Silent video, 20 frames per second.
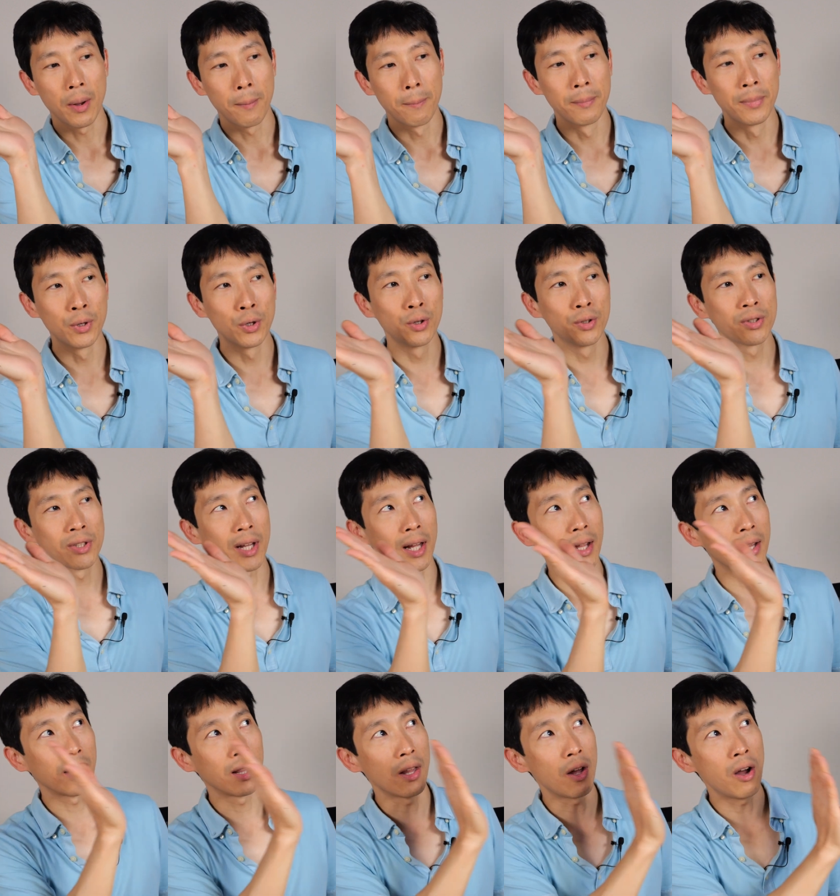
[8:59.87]
moves
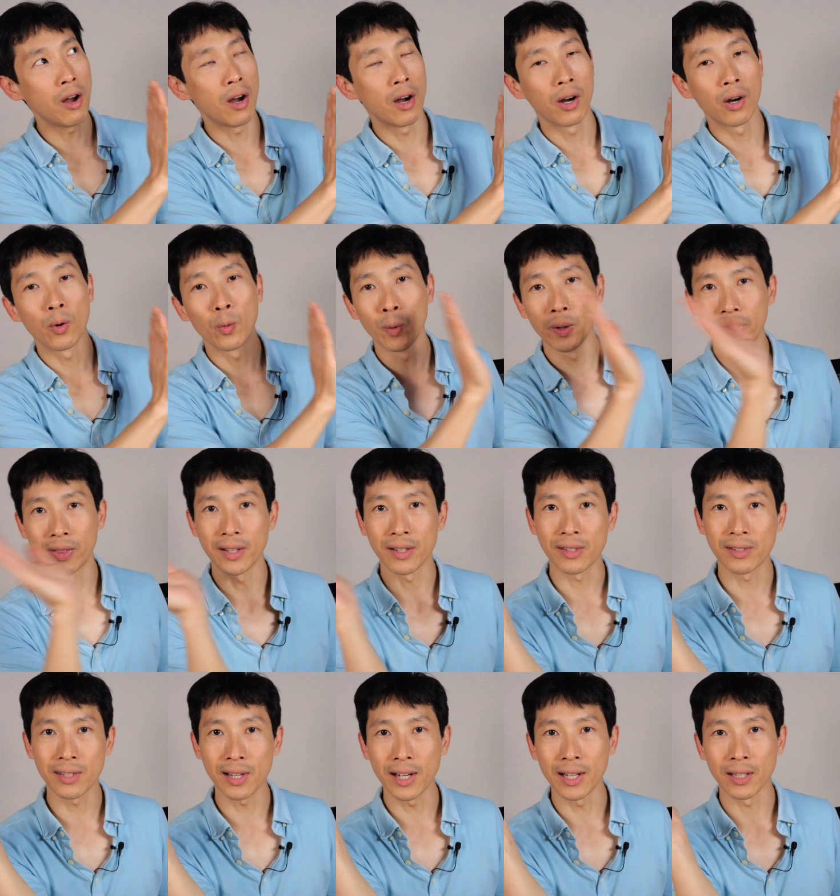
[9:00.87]
along with the
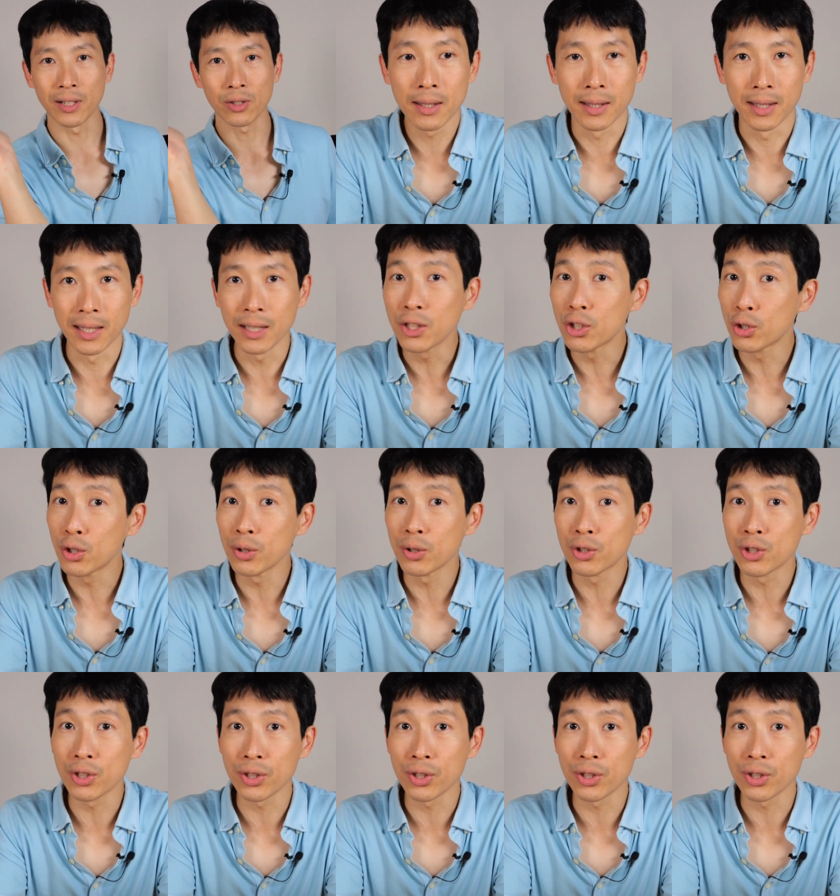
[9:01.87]
sun. So this should